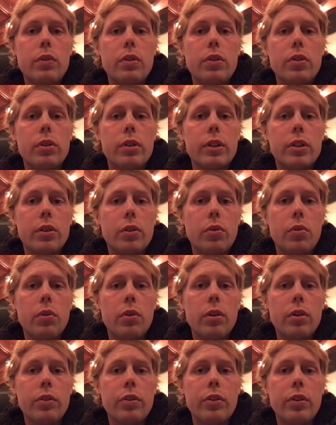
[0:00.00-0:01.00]
during the
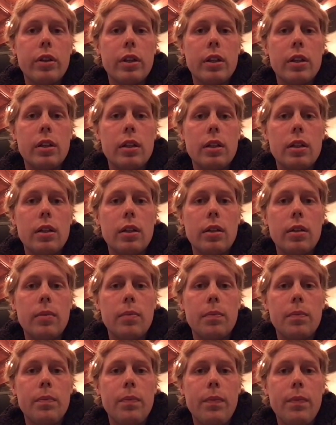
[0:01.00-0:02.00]
course, and then
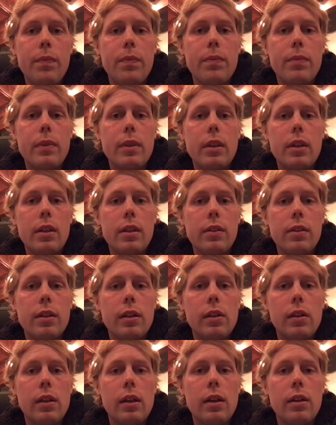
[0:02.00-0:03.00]
and
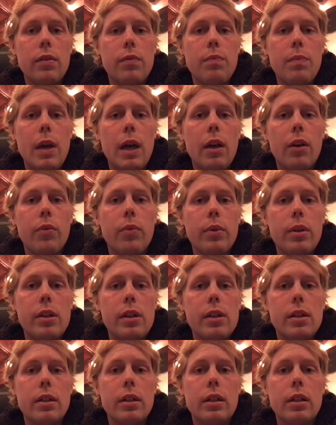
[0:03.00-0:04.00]
did a lot of back
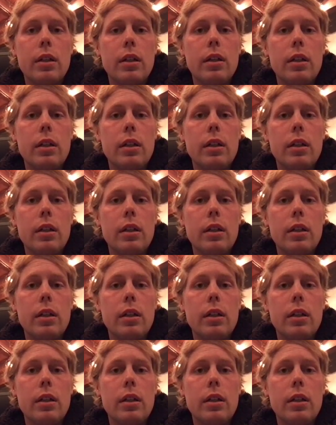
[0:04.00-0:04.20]
reading